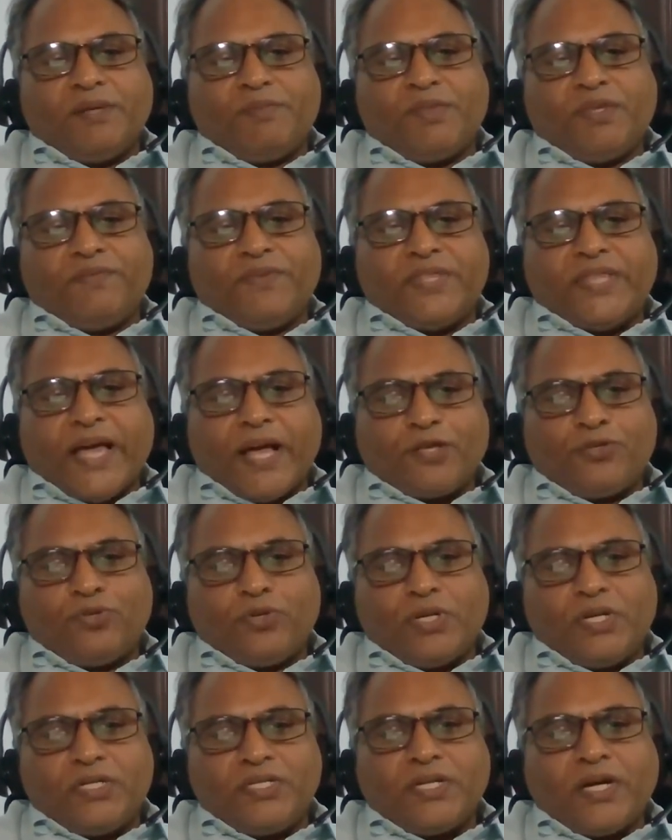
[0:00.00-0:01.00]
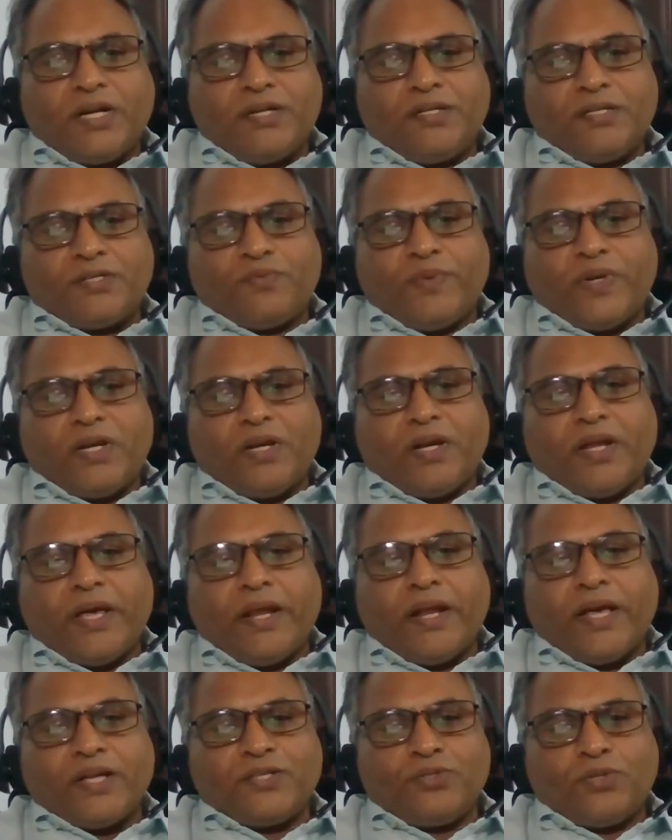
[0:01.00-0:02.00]
Same thing with accessorial charges.
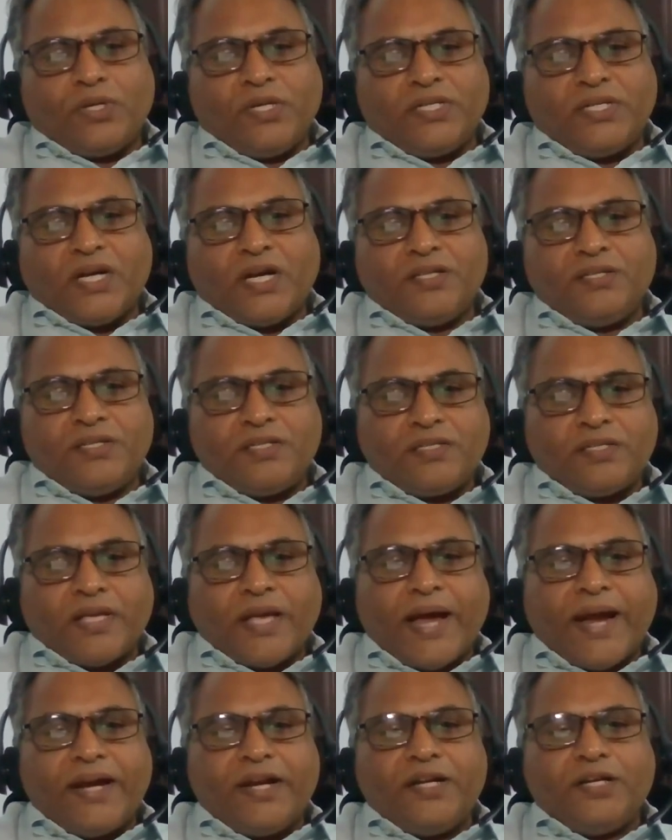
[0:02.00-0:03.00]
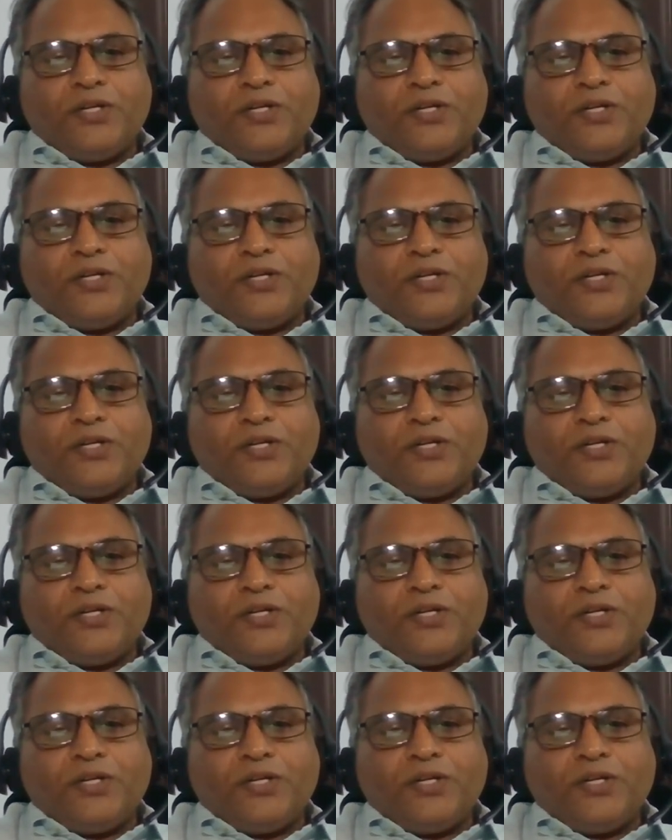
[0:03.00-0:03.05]
When an accessorial charge is